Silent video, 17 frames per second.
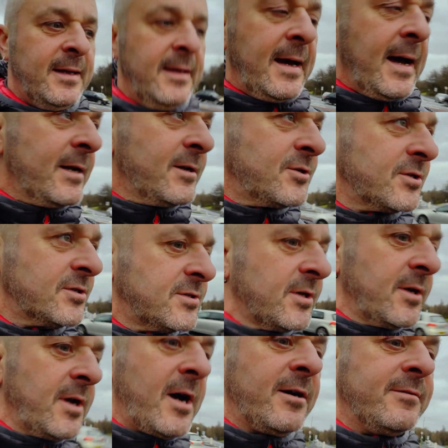And just
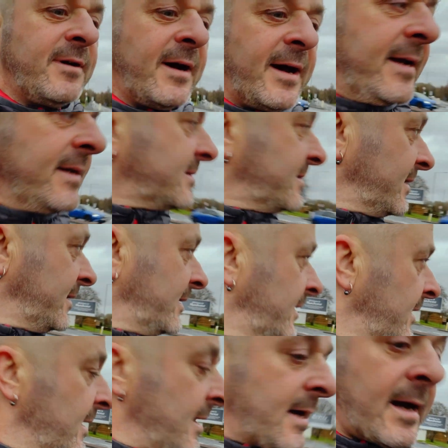on our right,
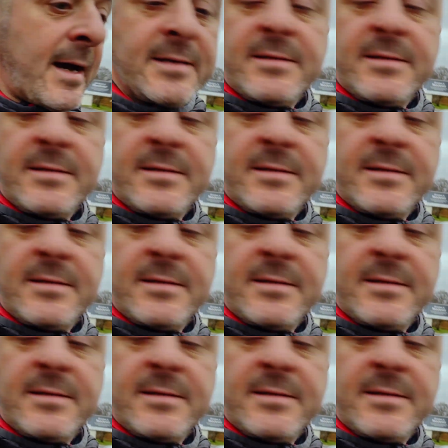as